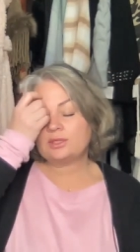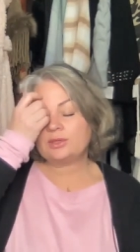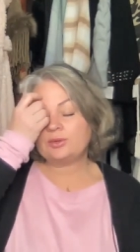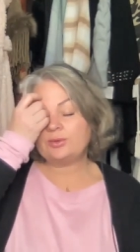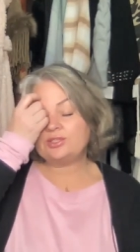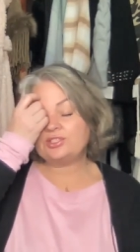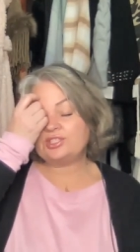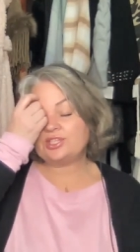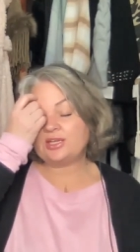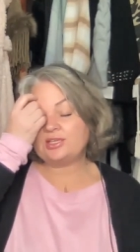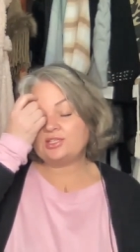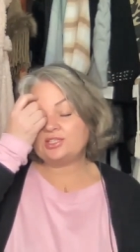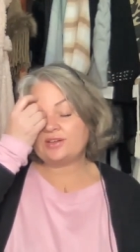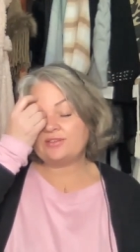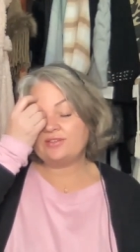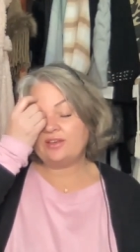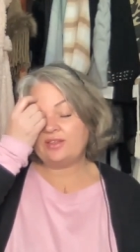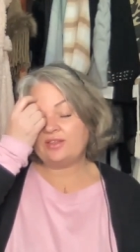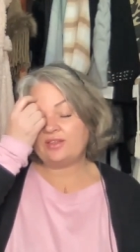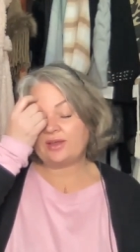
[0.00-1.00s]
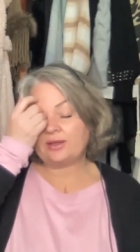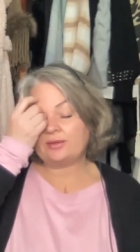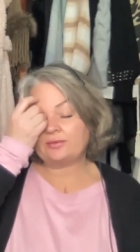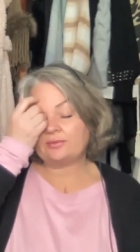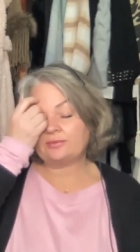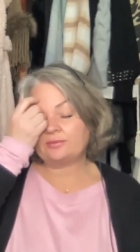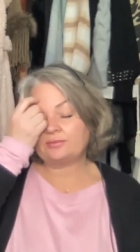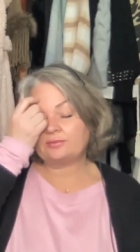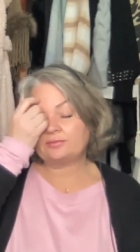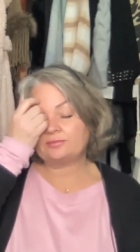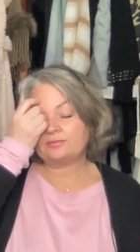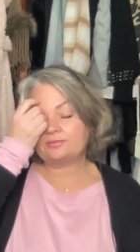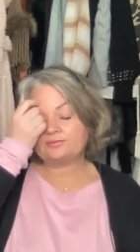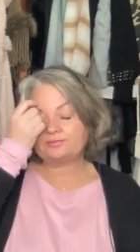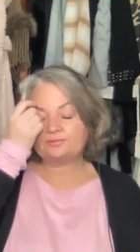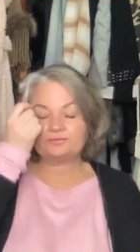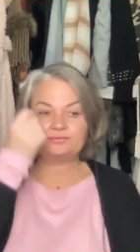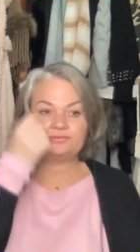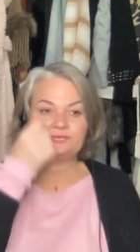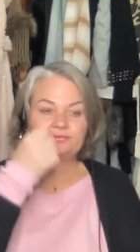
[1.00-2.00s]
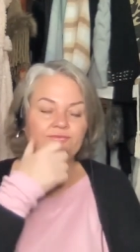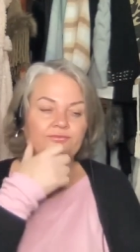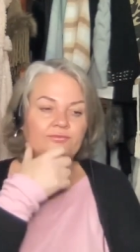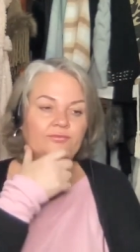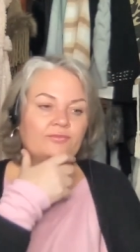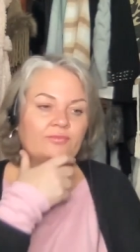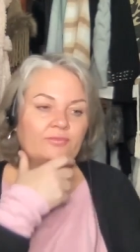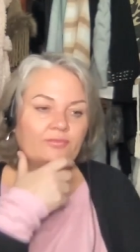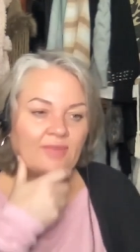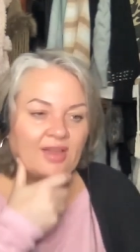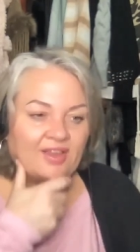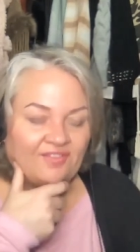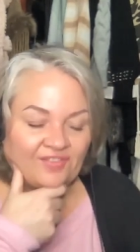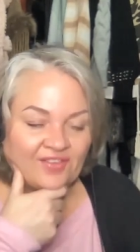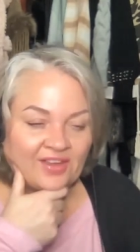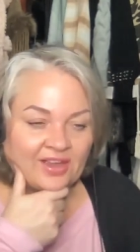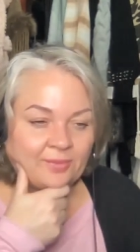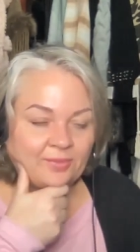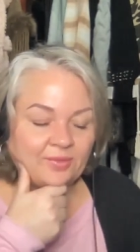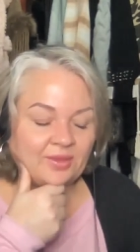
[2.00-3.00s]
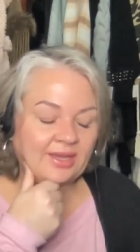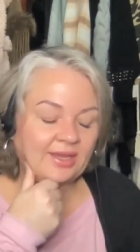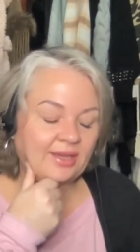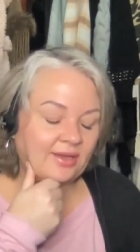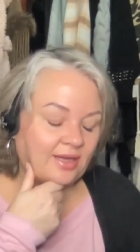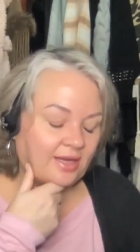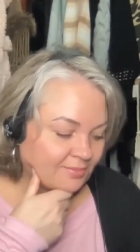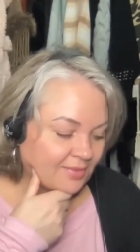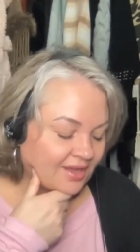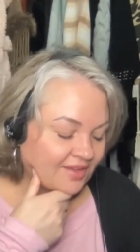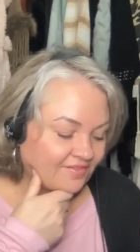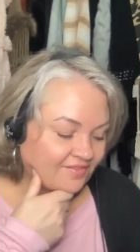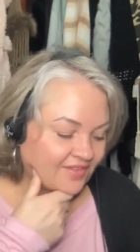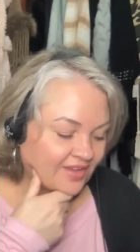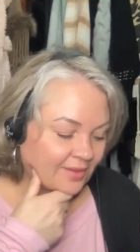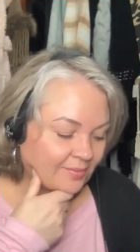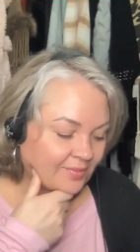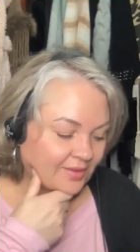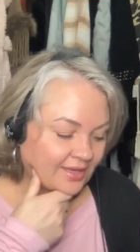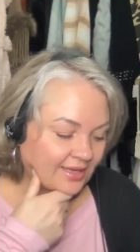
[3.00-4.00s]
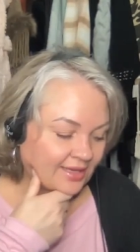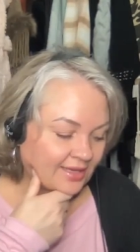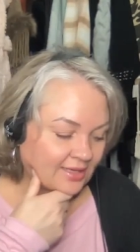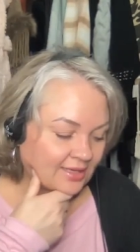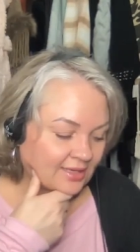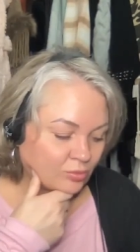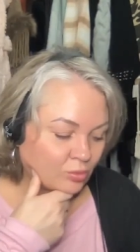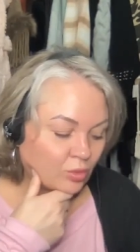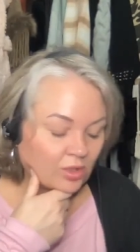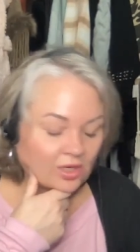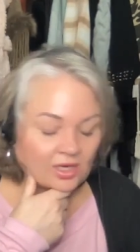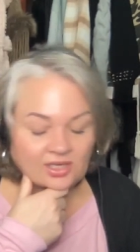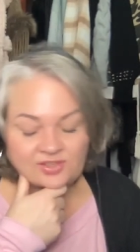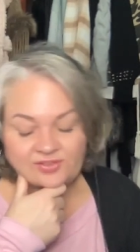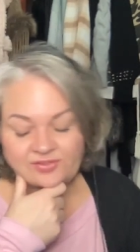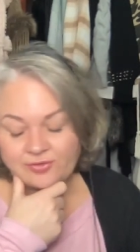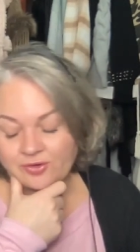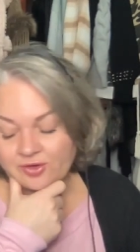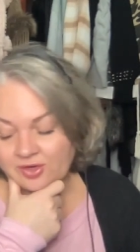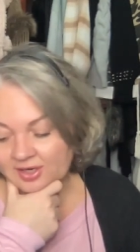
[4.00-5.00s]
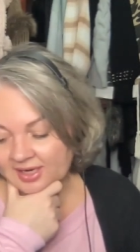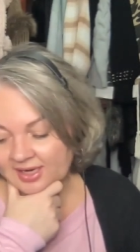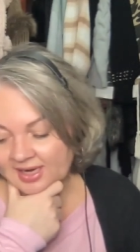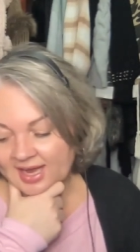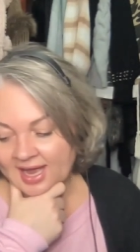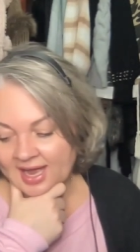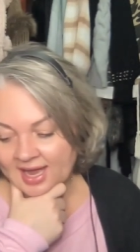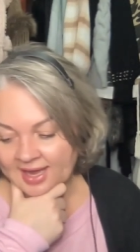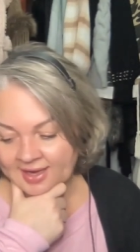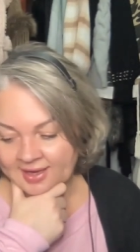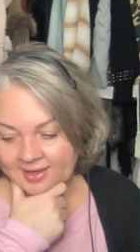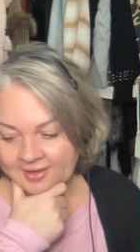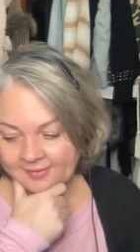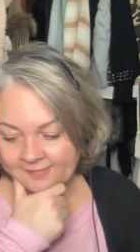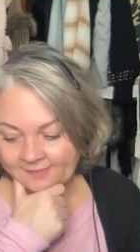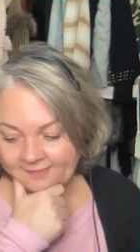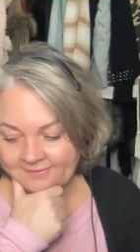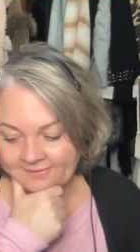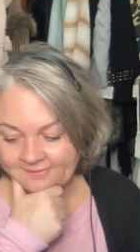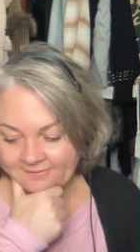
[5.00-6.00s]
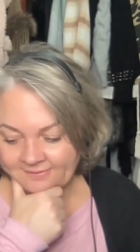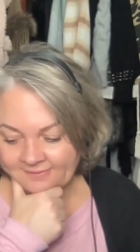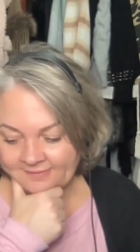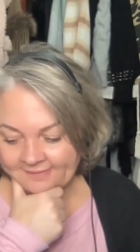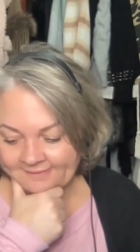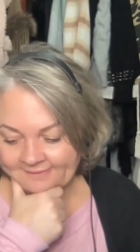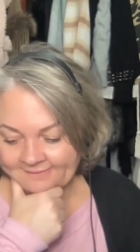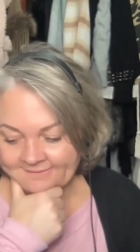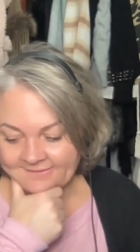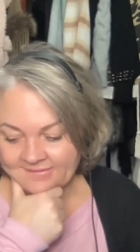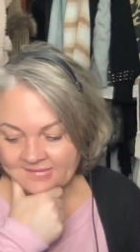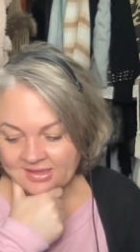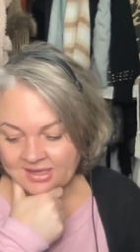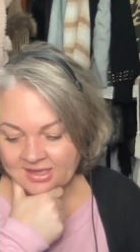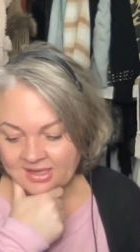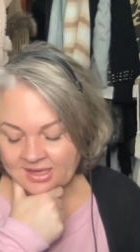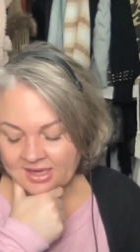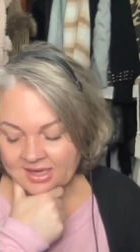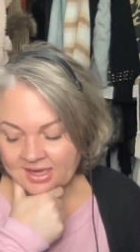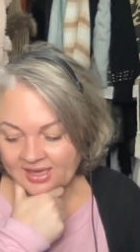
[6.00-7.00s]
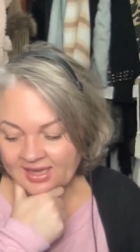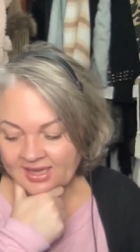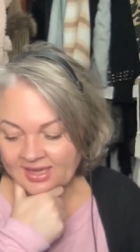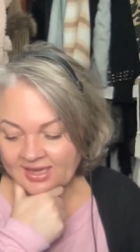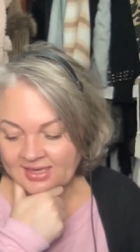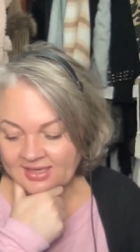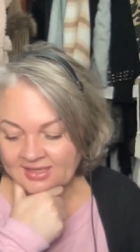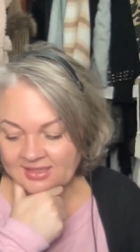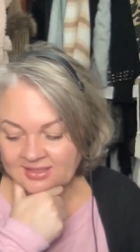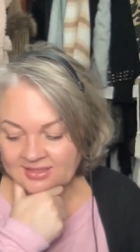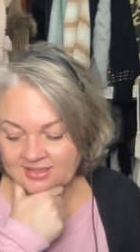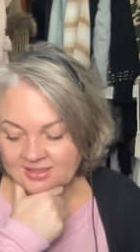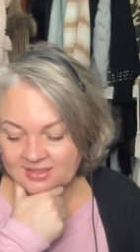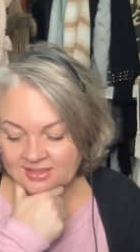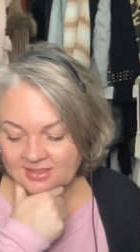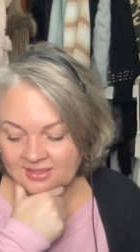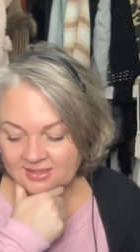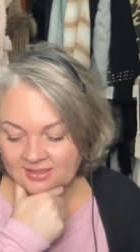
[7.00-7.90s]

It would change everything. My family worked for a guy, and